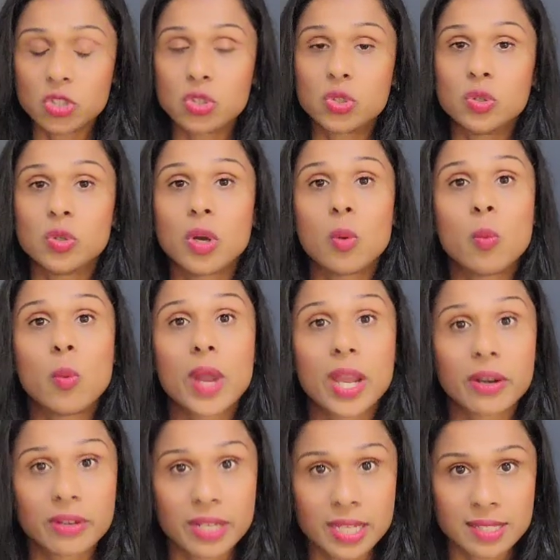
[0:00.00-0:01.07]
into
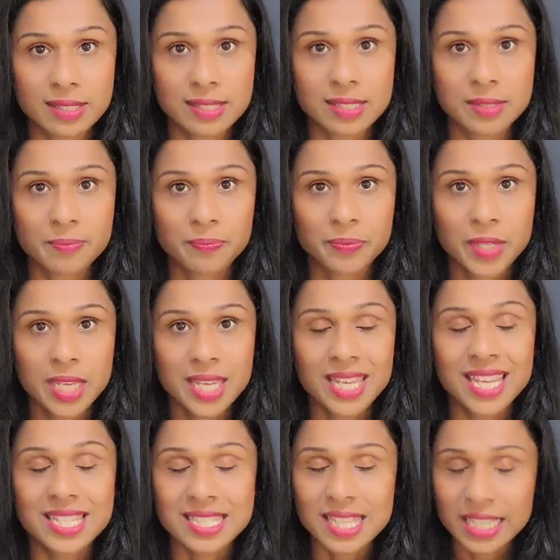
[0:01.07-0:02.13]
awareness.
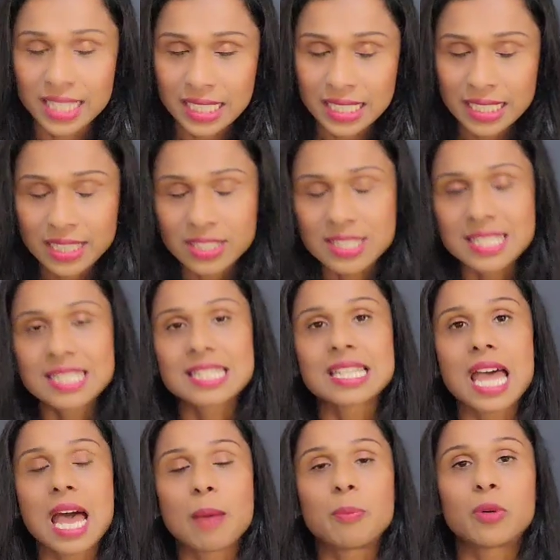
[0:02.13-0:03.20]
It's like a little
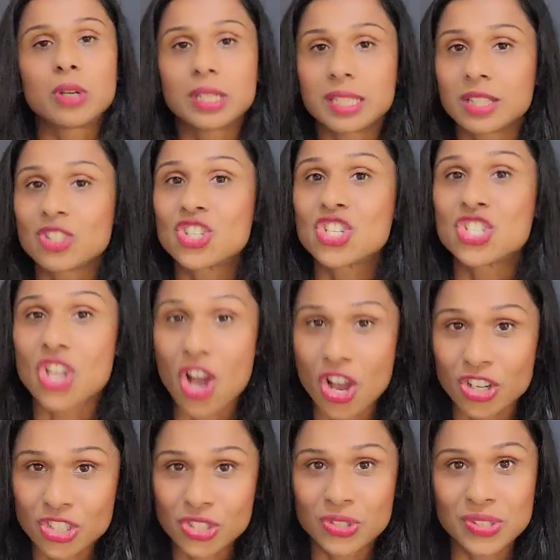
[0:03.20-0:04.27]
slap or a little
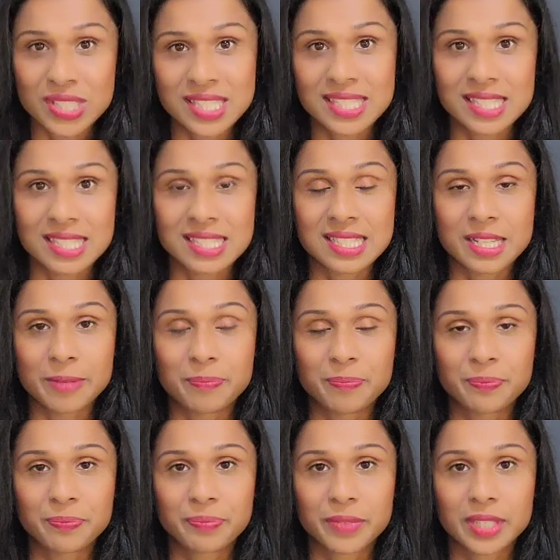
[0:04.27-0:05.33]
shock to the system,
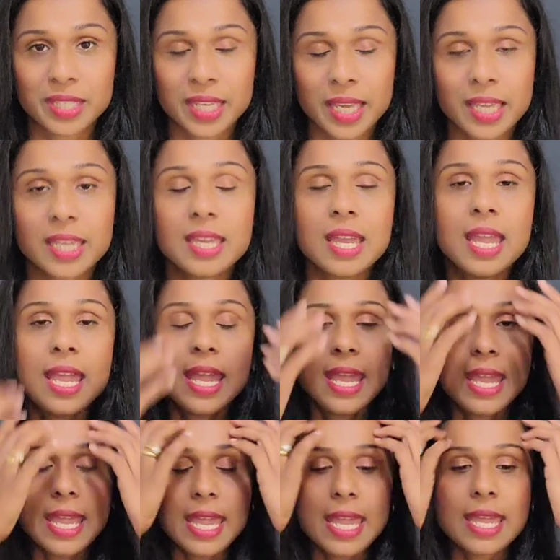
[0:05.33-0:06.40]
okay?
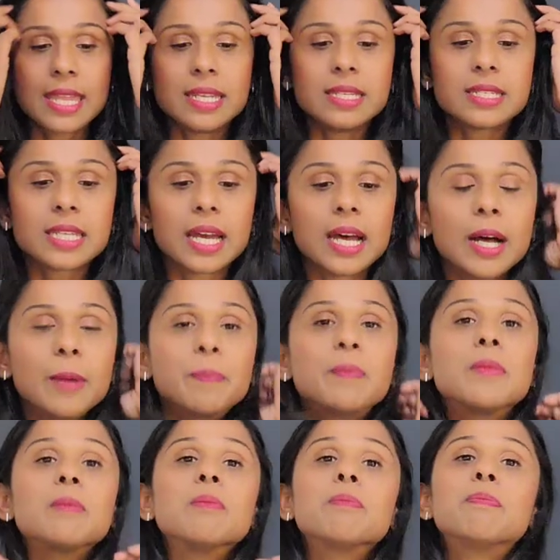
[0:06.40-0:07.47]
And
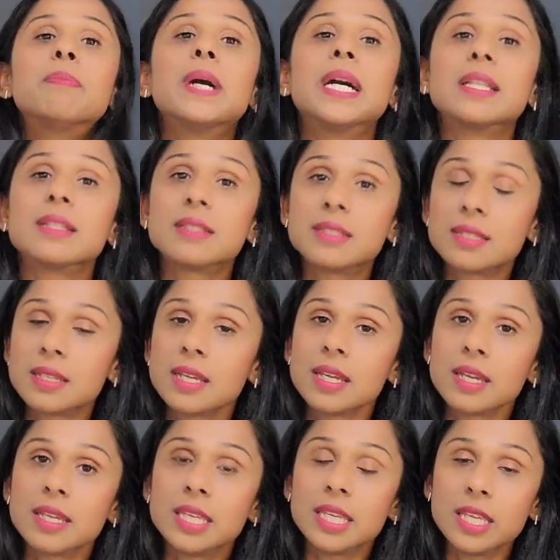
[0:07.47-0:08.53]
but
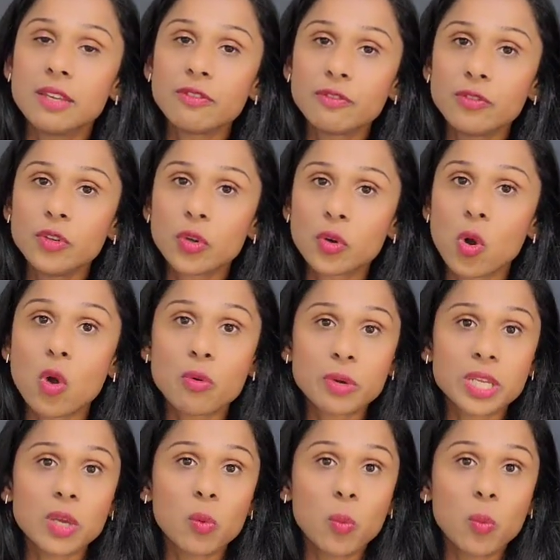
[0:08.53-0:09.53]
if you're already